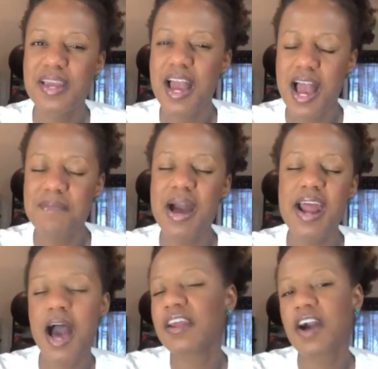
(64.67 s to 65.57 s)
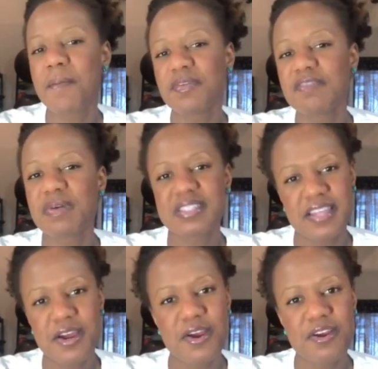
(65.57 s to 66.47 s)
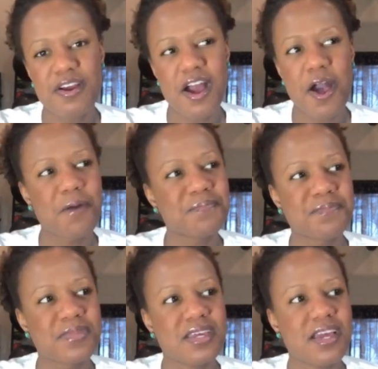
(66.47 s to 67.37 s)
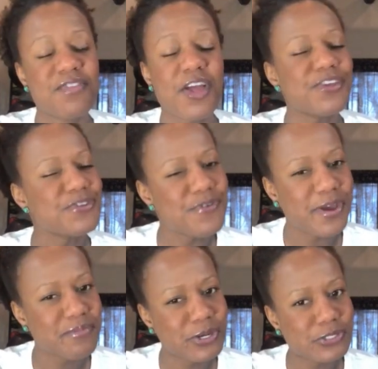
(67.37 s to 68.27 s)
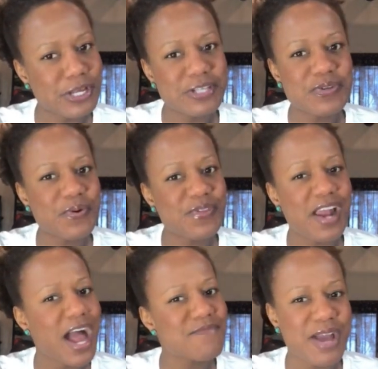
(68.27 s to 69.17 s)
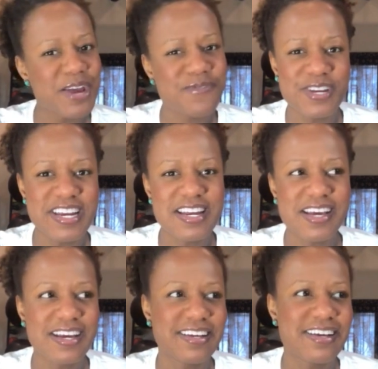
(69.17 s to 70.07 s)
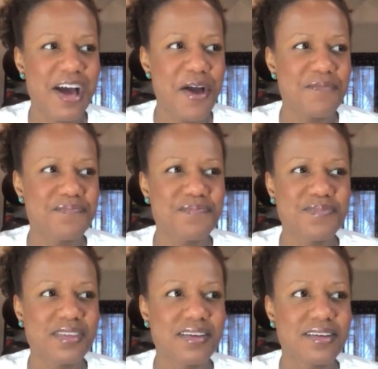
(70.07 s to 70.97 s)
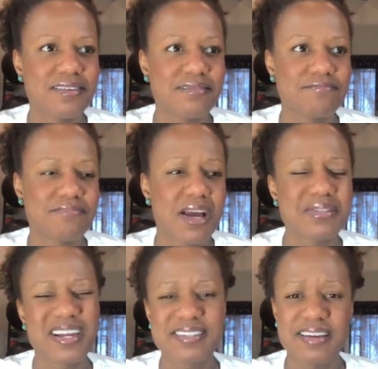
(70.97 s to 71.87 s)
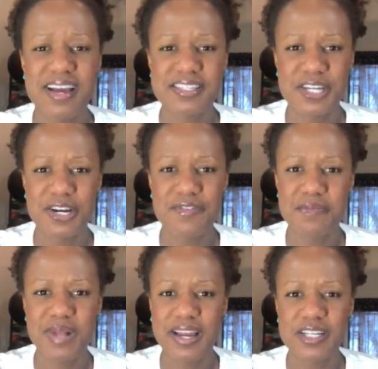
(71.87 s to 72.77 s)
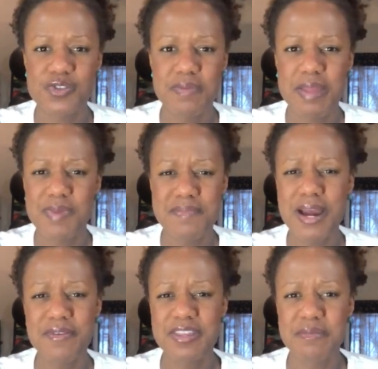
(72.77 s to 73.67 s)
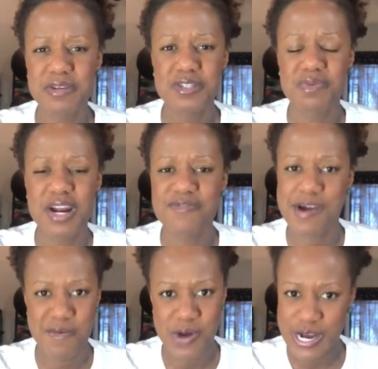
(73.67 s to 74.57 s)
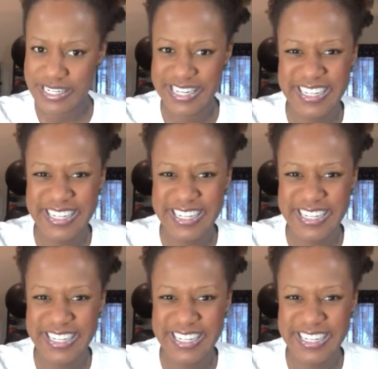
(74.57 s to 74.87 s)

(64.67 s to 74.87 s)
I might add a couple of books there that you could purchase or that I might read. I was gonna say next year for Black History Month, but I might read them just whenever I want.